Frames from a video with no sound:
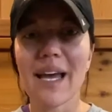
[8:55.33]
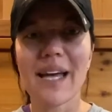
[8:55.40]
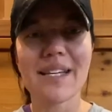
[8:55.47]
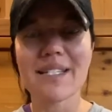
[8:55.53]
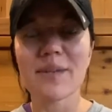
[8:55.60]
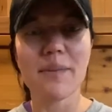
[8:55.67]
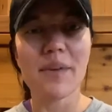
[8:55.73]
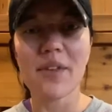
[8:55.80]
It
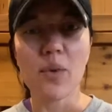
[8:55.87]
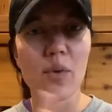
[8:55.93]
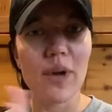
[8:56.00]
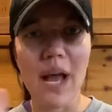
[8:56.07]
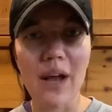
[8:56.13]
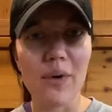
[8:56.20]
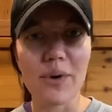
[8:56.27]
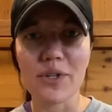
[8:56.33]
doesn't mean that we're
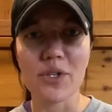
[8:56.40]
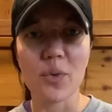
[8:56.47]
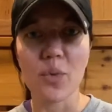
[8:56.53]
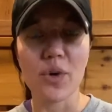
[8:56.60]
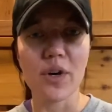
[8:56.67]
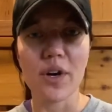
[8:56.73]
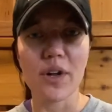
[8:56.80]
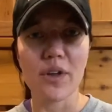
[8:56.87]
not going to
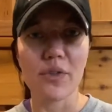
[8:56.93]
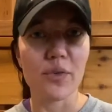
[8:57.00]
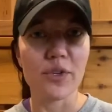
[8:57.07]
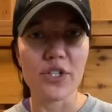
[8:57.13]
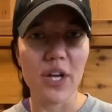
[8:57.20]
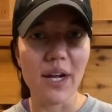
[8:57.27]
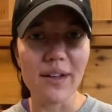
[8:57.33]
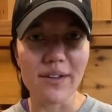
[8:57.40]
work through
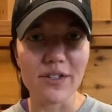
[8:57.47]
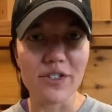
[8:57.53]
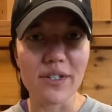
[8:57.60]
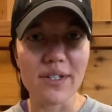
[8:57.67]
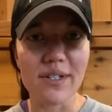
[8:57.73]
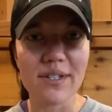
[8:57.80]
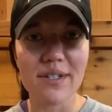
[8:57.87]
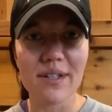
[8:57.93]

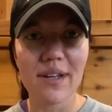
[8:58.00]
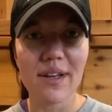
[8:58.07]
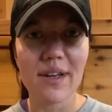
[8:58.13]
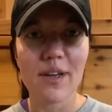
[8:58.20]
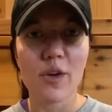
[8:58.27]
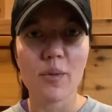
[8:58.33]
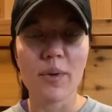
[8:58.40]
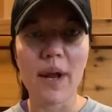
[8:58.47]
challenges,
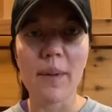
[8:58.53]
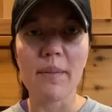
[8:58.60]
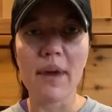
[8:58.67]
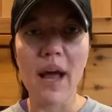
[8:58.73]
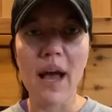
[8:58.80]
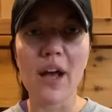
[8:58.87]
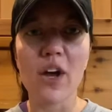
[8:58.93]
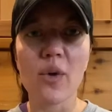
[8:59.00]
but I'm
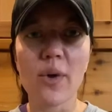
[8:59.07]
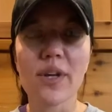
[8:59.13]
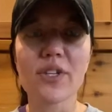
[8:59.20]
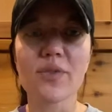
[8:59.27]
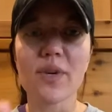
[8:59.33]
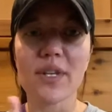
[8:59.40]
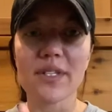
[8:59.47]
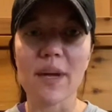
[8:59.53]
not going
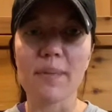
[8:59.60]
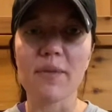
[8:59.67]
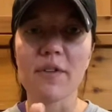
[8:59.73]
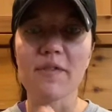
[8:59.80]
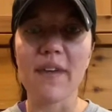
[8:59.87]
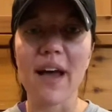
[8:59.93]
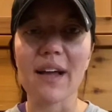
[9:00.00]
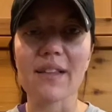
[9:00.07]
to accept the
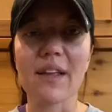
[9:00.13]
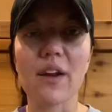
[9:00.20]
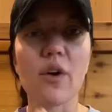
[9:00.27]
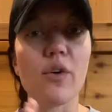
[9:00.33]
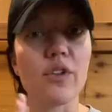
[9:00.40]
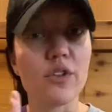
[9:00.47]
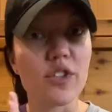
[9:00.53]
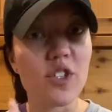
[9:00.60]
fact that,
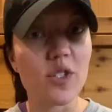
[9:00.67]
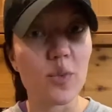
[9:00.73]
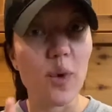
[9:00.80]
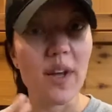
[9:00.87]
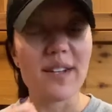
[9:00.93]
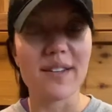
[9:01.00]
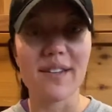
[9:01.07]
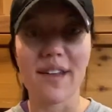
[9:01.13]
oh, you just
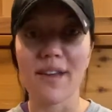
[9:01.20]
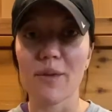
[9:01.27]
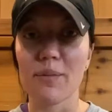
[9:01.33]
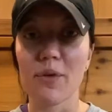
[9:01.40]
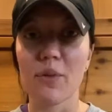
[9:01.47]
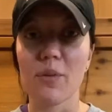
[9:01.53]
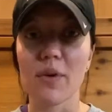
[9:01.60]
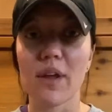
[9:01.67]
wait till they hit
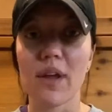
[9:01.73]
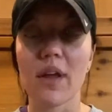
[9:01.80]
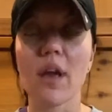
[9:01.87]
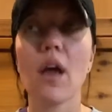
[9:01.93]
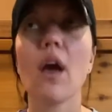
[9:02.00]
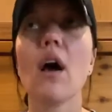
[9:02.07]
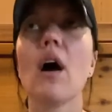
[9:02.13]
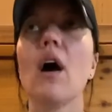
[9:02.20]
puberty.
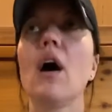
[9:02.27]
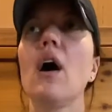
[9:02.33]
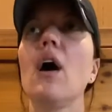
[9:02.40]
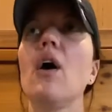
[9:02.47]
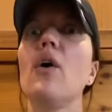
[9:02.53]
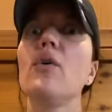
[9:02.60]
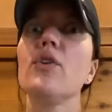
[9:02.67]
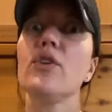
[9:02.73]

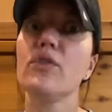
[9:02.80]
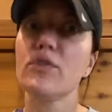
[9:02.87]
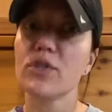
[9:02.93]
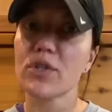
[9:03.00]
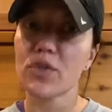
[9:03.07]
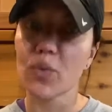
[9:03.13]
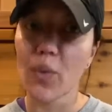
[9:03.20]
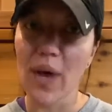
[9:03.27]
Oh, you
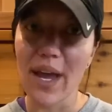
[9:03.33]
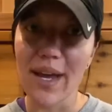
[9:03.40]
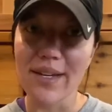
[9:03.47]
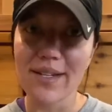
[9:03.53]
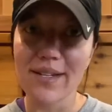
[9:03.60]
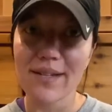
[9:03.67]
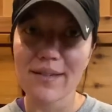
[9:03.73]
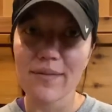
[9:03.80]
just
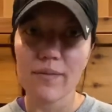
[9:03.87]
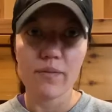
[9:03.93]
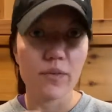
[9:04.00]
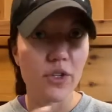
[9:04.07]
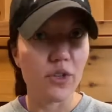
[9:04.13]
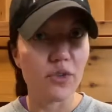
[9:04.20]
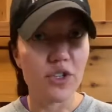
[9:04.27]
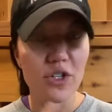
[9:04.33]
wait.
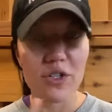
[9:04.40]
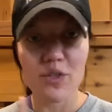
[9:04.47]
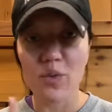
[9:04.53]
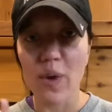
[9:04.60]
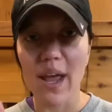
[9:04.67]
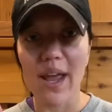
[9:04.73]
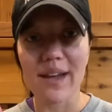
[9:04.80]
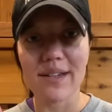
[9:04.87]
You just
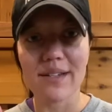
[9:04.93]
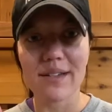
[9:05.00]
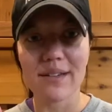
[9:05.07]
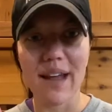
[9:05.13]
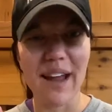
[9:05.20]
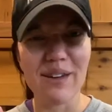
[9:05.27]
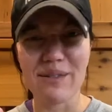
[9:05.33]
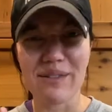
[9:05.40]
wait.
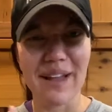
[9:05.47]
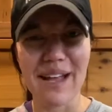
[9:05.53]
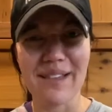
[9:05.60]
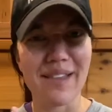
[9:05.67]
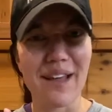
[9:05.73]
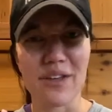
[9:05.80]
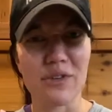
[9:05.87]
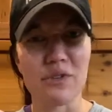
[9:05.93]
I don't like
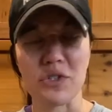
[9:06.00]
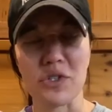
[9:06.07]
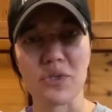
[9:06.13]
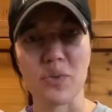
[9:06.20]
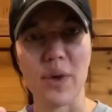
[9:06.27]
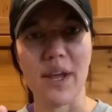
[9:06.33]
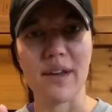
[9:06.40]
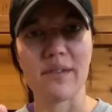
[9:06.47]
that you
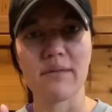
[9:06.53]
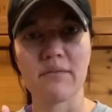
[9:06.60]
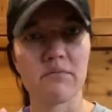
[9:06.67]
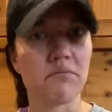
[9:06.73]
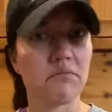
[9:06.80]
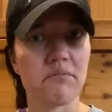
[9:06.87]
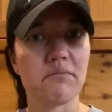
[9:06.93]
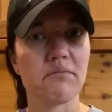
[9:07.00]
just wait.
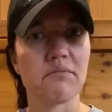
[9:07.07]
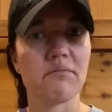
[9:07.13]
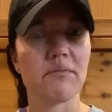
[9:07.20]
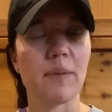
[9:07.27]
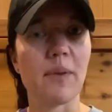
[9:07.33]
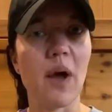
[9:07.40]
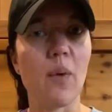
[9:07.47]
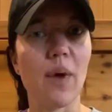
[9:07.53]

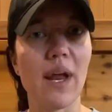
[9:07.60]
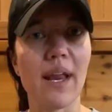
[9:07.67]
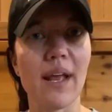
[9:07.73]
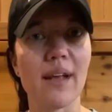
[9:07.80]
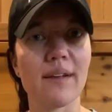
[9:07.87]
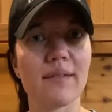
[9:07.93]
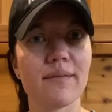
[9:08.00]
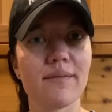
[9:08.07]
I'm not
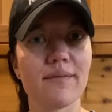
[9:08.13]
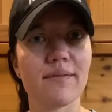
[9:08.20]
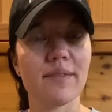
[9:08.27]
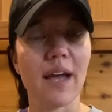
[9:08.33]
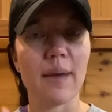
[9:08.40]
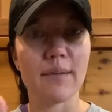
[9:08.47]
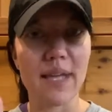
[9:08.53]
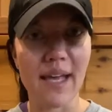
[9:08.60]
waiting.
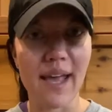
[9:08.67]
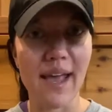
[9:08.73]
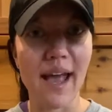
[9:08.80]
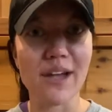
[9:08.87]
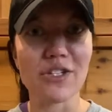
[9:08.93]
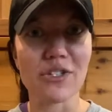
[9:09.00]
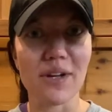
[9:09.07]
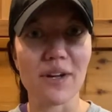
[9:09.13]
I'm taking
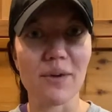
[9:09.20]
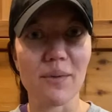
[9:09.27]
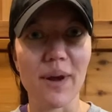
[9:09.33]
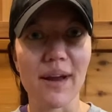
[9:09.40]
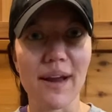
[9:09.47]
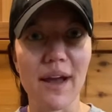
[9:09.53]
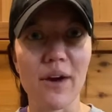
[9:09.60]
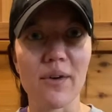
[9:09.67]
action on it
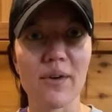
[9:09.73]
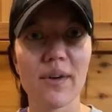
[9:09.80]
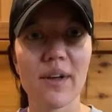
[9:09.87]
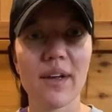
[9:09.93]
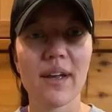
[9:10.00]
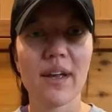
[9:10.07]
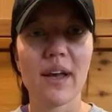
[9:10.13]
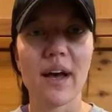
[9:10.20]
right now.
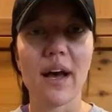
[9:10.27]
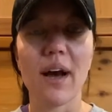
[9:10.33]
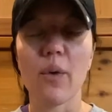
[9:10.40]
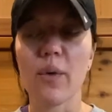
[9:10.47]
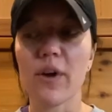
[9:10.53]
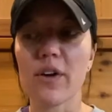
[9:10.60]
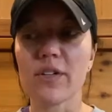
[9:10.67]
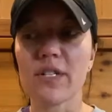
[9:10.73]
Uh,
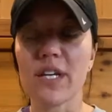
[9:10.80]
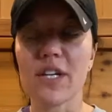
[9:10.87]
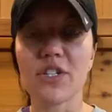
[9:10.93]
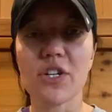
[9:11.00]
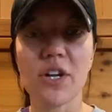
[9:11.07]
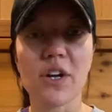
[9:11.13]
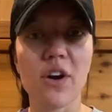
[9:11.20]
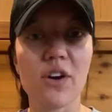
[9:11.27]
we are
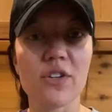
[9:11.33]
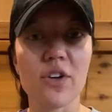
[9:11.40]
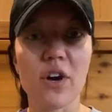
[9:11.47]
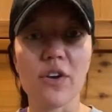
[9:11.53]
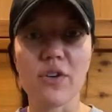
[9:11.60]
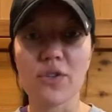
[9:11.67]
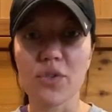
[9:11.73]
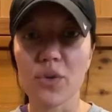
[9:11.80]
teaching our
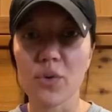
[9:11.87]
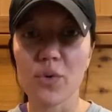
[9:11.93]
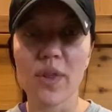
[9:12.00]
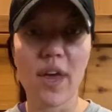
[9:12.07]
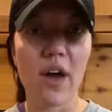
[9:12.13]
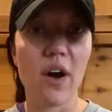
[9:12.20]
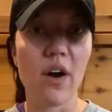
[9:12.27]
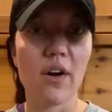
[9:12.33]
daughters who
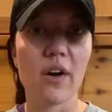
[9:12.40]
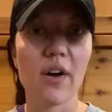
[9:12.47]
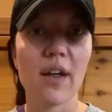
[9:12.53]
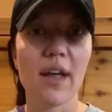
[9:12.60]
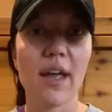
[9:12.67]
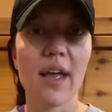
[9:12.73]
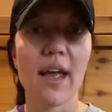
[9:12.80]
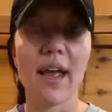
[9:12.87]
they are
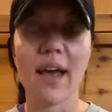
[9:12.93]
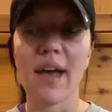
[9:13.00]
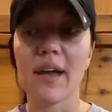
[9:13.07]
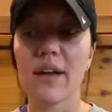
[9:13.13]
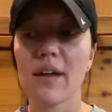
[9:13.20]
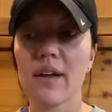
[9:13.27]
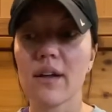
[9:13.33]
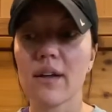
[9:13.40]

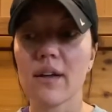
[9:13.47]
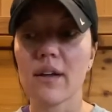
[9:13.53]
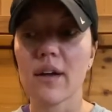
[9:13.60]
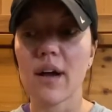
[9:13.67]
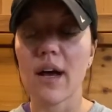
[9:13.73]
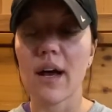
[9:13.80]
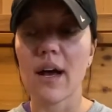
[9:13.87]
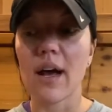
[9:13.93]
and
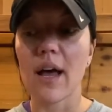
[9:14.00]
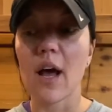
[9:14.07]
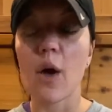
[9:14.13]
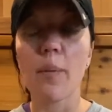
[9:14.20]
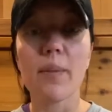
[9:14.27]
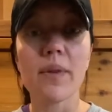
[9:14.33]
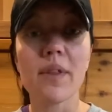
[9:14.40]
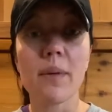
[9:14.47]
uh,
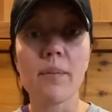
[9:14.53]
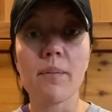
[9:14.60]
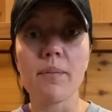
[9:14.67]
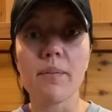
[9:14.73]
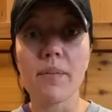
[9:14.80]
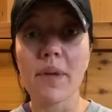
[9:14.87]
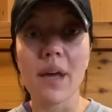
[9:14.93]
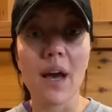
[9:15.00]
helping them
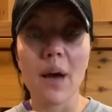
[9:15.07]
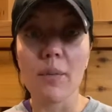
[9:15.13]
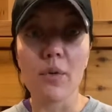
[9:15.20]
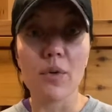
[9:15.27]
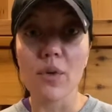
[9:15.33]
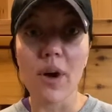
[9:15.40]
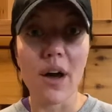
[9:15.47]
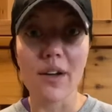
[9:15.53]
become
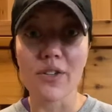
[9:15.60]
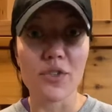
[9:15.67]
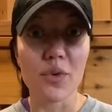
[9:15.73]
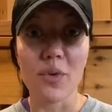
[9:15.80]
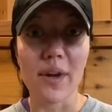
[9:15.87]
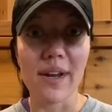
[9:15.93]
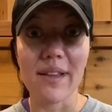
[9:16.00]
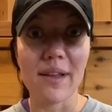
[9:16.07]
who God's
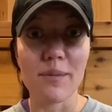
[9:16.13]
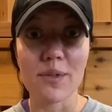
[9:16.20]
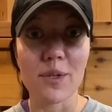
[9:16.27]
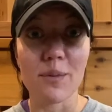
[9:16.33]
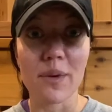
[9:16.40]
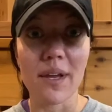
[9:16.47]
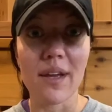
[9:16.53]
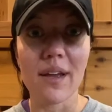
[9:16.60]
created them
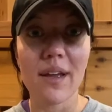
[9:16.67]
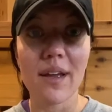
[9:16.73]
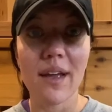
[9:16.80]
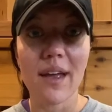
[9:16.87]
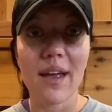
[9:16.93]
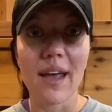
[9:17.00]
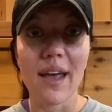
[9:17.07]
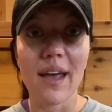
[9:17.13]
to be.
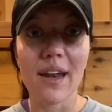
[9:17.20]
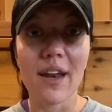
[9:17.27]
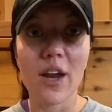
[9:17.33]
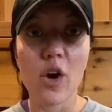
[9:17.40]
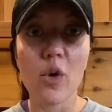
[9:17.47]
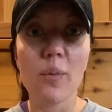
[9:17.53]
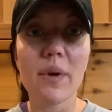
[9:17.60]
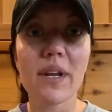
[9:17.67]
And
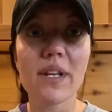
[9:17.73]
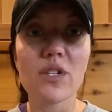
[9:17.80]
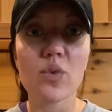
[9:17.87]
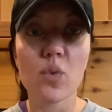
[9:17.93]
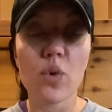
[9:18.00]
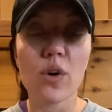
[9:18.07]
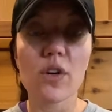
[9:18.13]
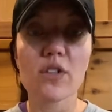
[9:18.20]
nobody's
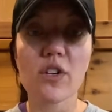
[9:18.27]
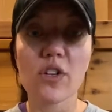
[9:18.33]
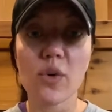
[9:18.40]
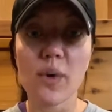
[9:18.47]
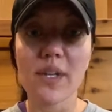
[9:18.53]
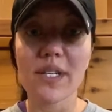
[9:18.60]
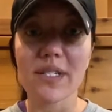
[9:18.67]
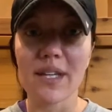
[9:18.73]
words are
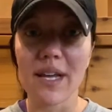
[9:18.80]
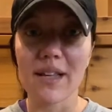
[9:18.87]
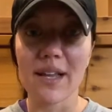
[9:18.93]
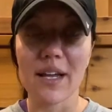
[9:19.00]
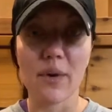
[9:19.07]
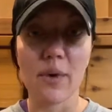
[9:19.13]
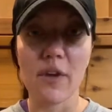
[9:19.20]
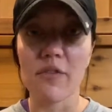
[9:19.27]
going to take
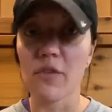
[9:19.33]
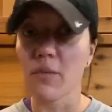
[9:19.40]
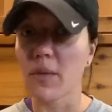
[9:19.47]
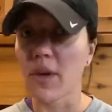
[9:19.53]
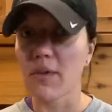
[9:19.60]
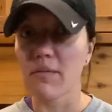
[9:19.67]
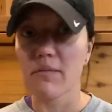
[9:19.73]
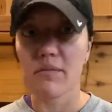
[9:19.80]
that away from
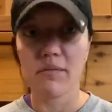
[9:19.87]
me.